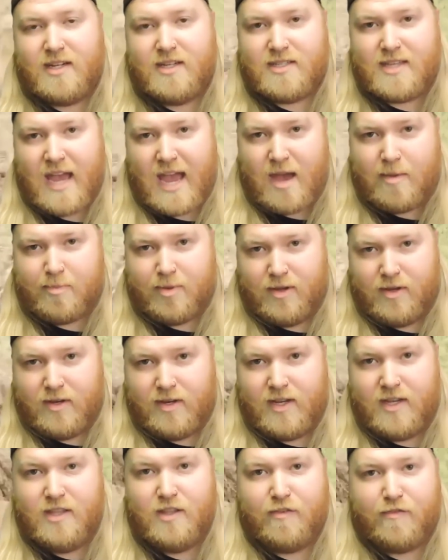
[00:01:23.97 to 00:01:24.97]
has
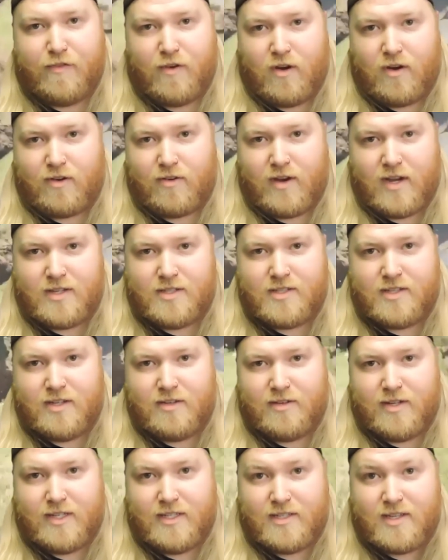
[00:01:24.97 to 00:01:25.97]
happened in the Far Cry
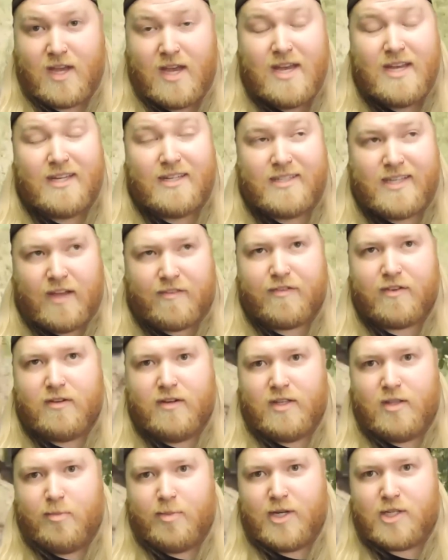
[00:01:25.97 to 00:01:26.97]
series.
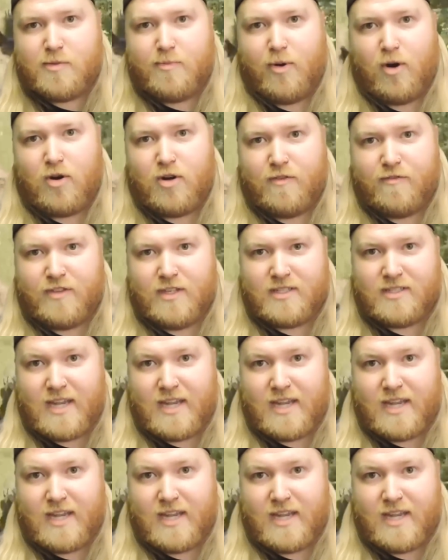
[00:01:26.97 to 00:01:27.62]
Definitely the best part of this